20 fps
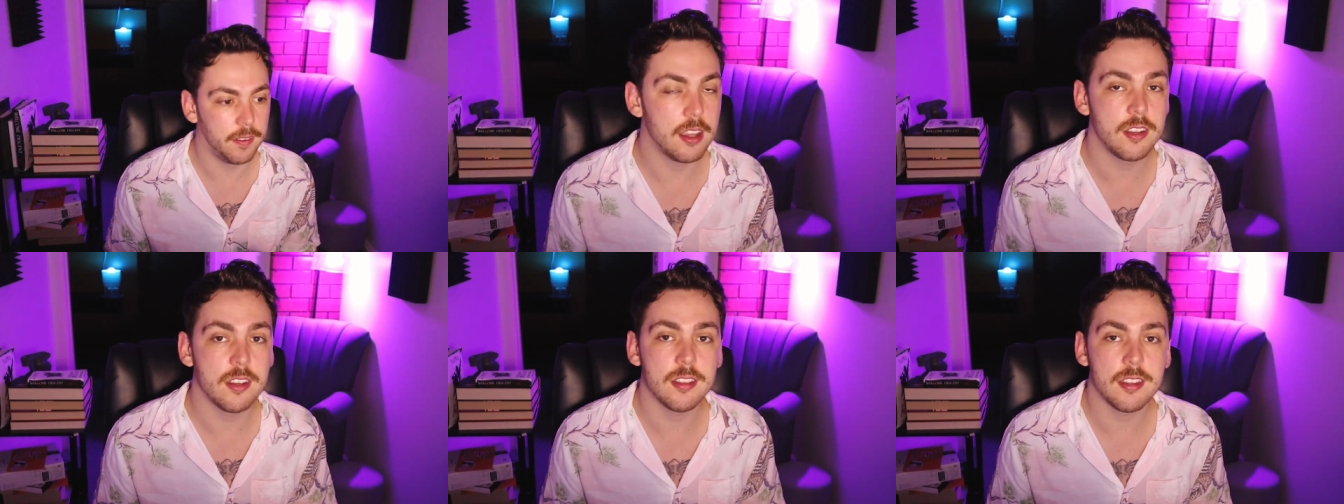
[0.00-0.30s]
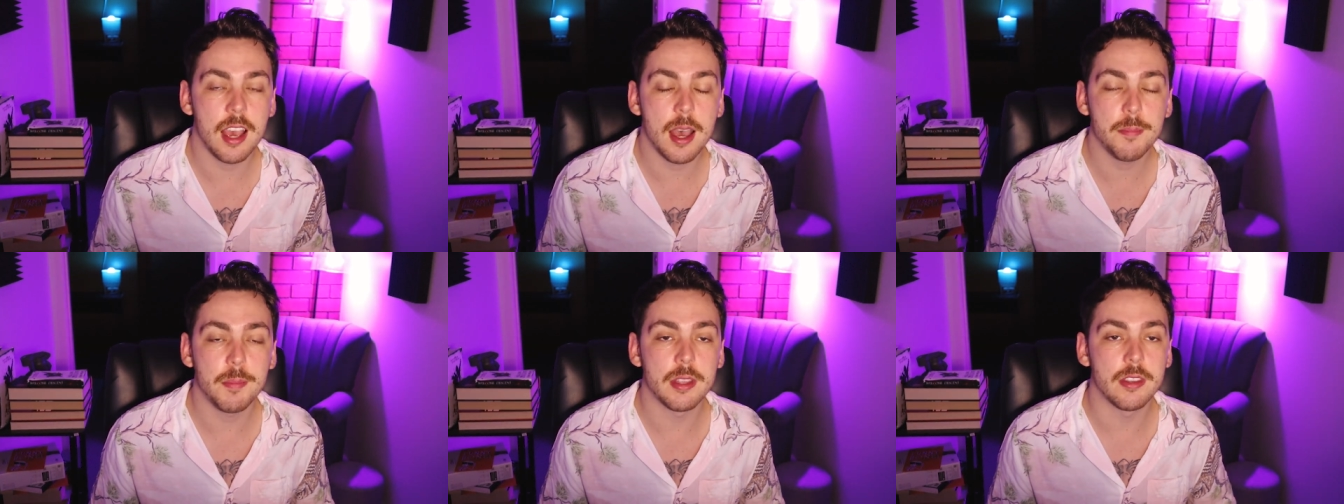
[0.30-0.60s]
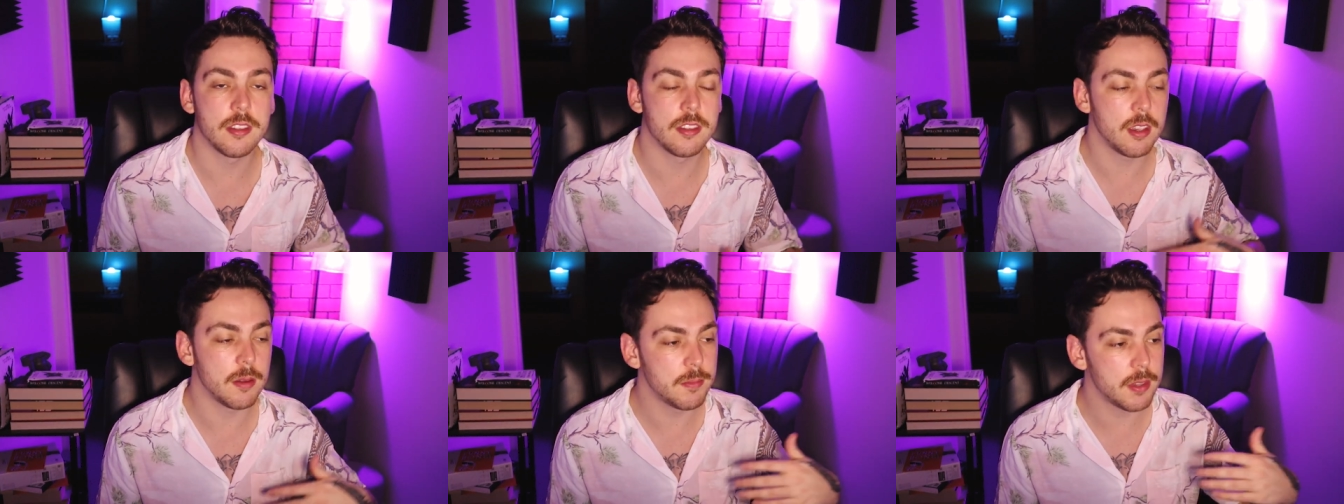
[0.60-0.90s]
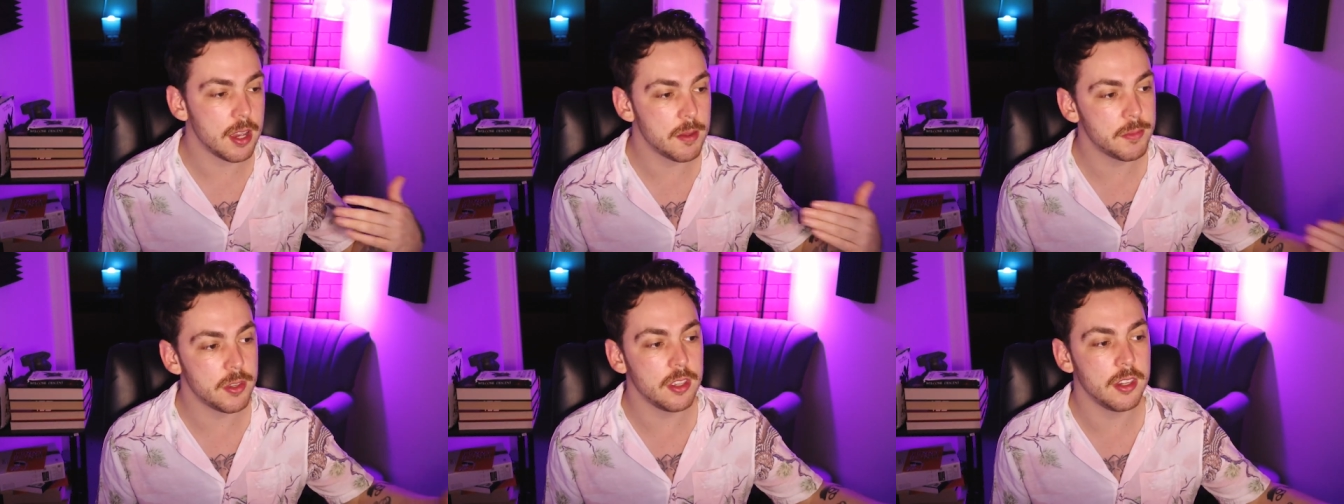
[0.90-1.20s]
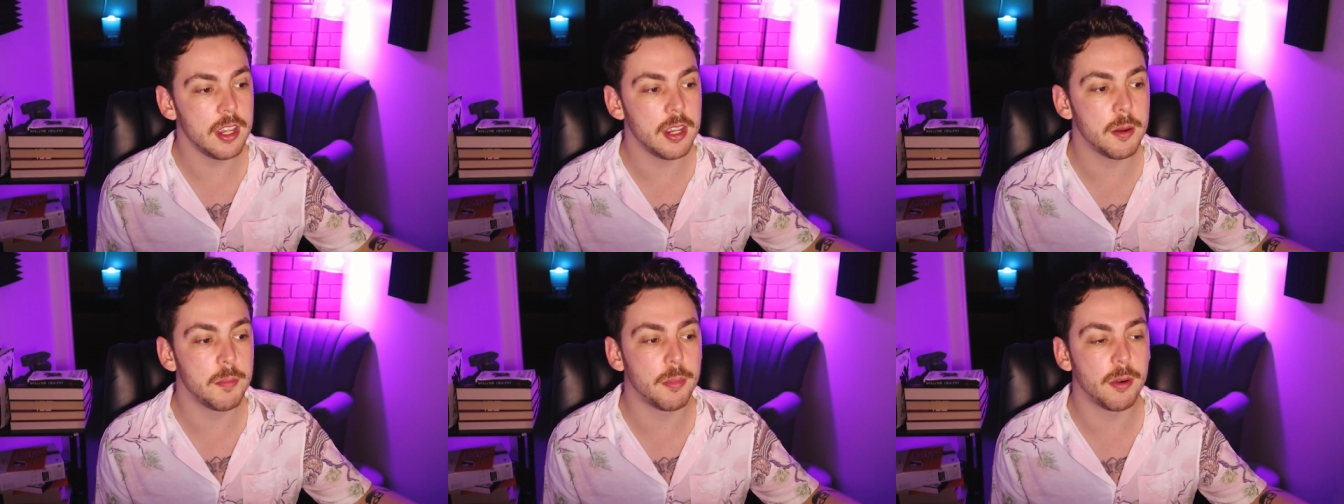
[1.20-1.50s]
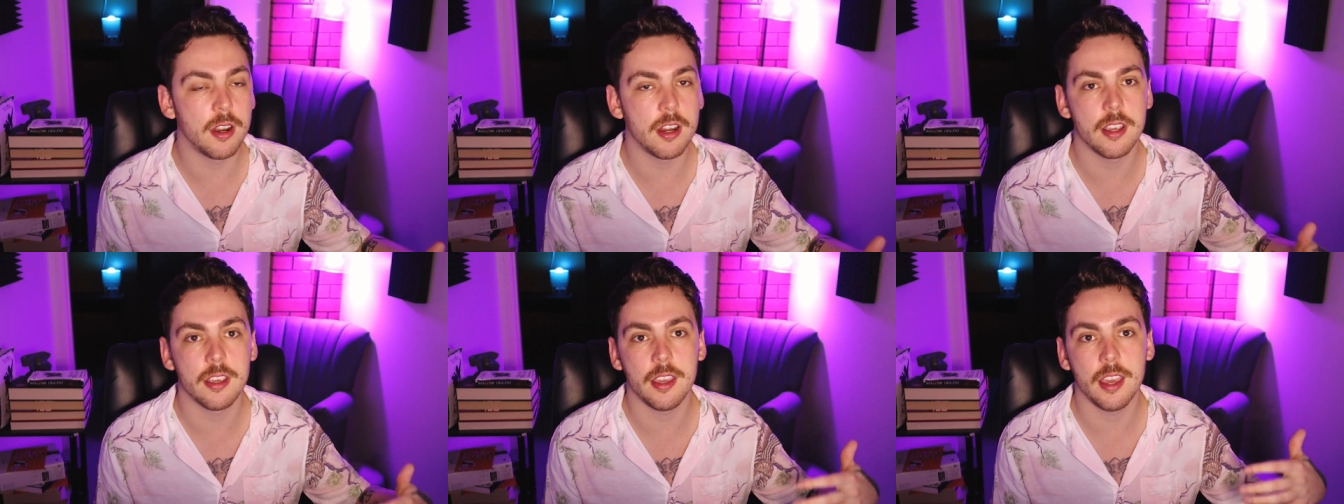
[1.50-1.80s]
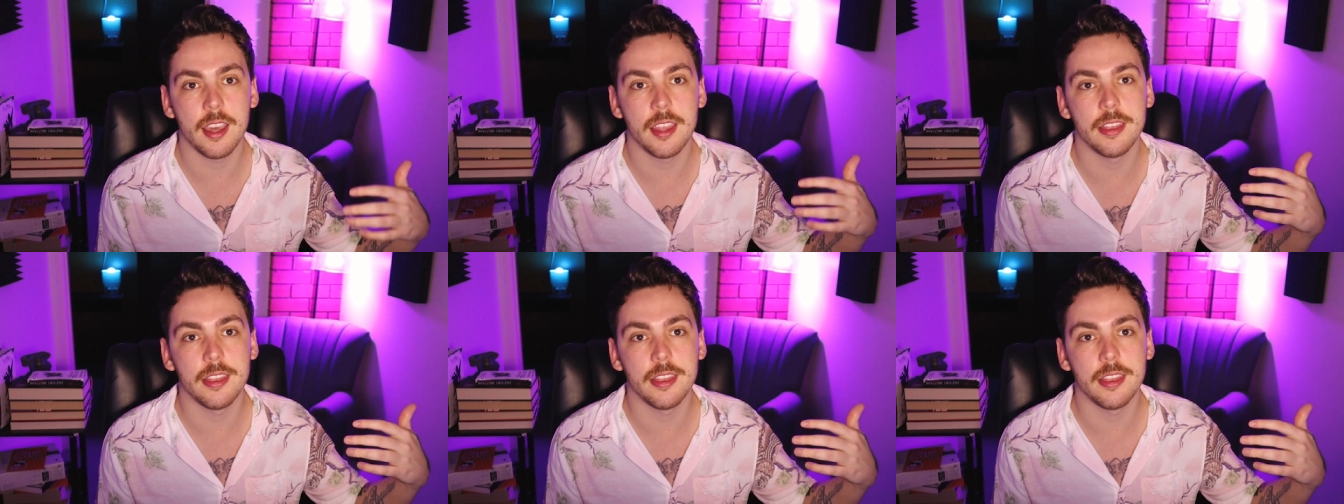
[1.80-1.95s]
It just happens. Sometimes you need a break,